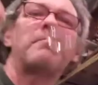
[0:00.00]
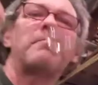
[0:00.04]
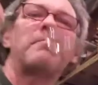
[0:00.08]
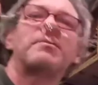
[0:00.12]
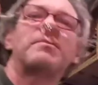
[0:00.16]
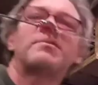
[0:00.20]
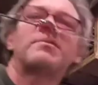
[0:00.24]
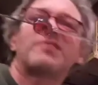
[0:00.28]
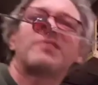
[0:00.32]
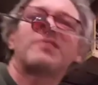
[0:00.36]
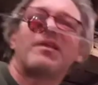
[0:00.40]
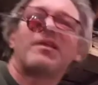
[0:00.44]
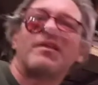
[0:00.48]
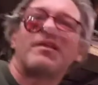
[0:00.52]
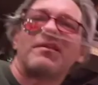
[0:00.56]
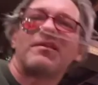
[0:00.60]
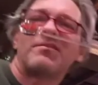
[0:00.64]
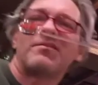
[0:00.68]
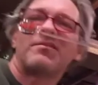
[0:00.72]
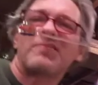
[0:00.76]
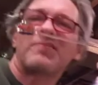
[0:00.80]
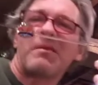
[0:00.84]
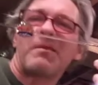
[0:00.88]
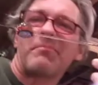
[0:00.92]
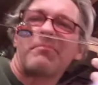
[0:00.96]
I missed it
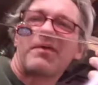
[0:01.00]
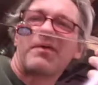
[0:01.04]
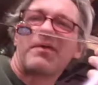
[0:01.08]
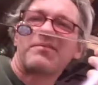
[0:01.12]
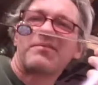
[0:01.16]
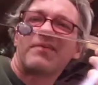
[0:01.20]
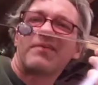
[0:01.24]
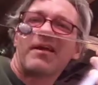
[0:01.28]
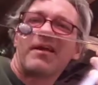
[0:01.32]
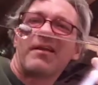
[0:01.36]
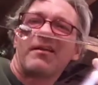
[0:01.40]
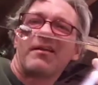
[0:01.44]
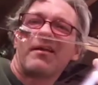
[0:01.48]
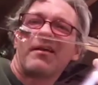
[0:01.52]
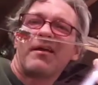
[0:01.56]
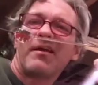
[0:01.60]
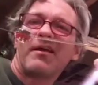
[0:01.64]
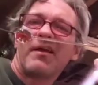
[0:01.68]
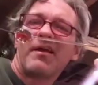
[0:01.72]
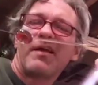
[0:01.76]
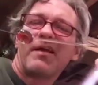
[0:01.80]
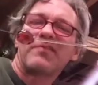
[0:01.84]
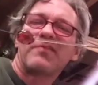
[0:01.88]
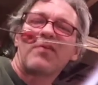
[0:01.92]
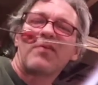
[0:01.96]
in the same place again.
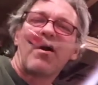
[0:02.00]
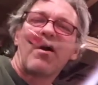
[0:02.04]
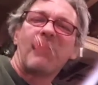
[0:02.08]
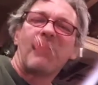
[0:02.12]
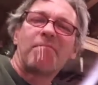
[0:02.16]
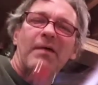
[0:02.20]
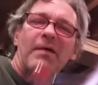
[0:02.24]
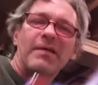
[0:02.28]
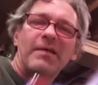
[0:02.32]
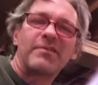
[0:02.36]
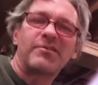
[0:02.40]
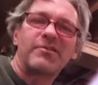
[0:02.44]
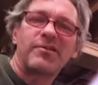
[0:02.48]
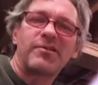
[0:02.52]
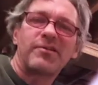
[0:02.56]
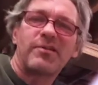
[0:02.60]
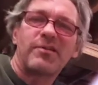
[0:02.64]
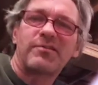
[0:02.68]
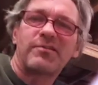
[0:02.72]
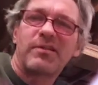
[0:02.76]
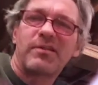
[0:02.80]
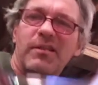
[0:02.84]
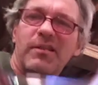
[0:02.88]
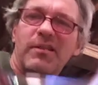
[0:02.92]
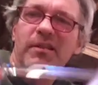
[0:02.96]
It's off by just
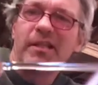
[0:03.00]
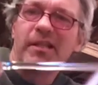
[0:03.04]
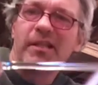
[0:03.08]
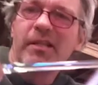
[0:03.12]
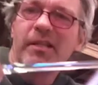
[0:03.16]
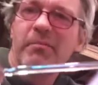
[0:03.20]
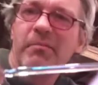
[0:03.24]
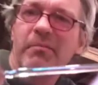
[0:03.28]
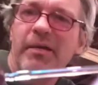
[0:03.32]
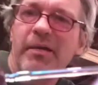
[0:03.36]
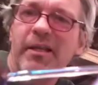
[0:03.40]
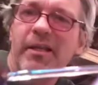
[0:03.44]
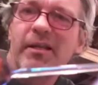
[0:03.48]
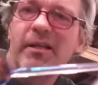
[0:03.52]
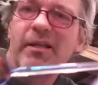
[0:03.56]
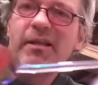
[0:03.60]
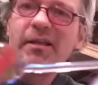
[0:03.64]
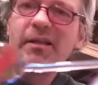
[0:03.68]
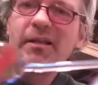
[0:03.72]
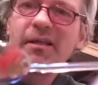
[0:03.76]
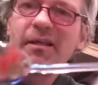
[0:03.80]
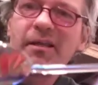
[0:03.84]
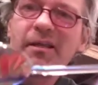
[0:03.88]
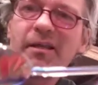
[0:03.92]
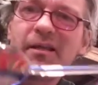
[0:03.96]
a little bit.
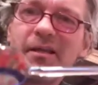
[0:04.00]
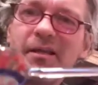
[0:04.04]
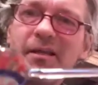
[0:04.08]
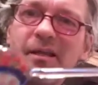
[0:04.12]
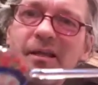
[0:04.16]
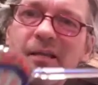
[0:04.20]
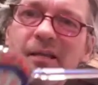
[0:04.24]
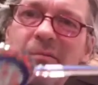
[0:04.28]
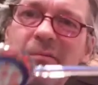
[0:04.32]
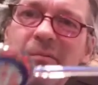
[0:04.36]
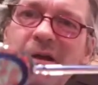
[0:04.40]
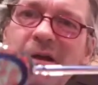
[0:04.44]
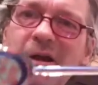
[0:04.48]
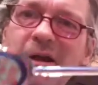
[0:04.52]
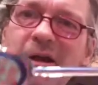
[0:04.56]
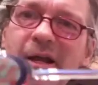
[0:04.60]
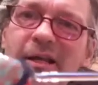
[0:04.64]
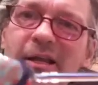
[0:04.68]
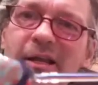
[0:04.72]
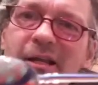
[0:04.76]
It'll be alright.